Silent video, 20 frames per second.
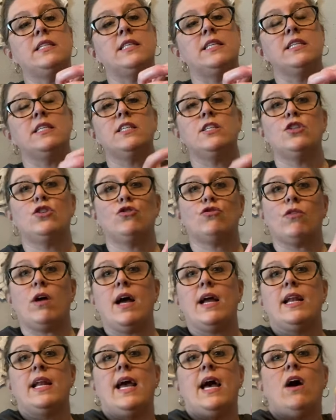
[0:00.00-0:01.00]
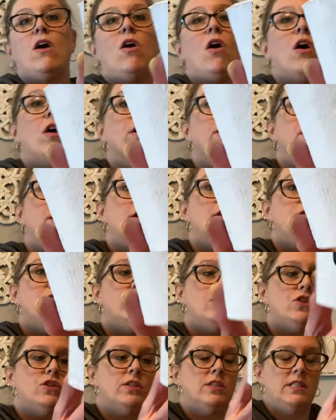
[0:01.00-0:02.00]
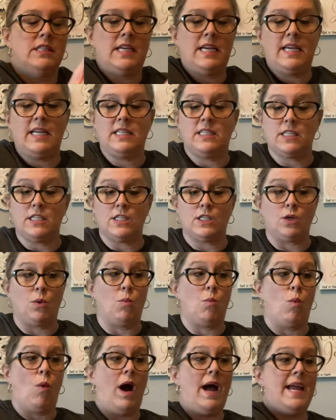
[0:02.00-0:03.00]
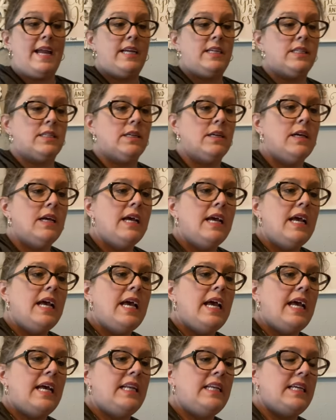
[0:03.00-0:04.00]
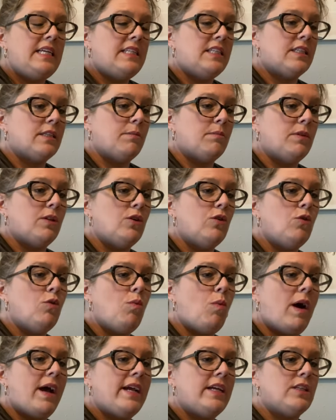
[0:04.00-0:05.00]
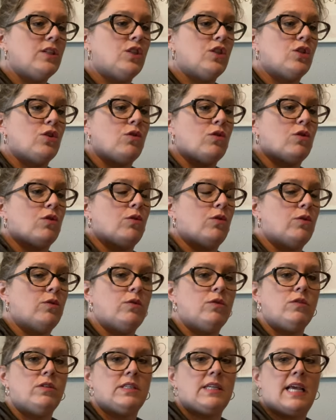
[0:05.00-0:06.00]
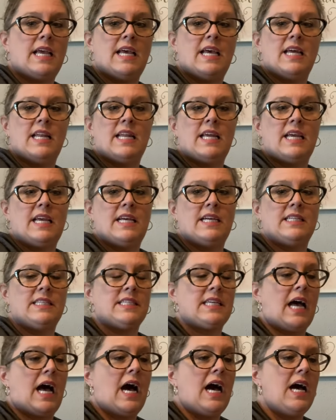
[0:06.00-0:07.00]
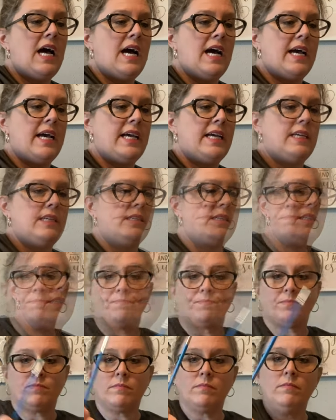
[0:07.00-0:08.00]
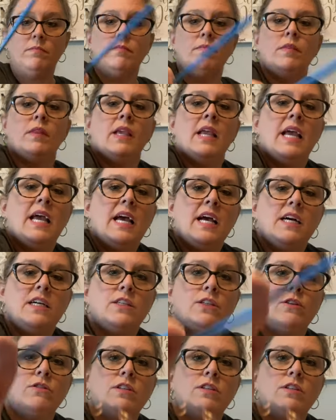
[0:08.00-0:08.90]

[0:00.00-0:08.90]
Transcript: this is dry now, our ghost just needs some white. It needs some little white circles in its eyes. So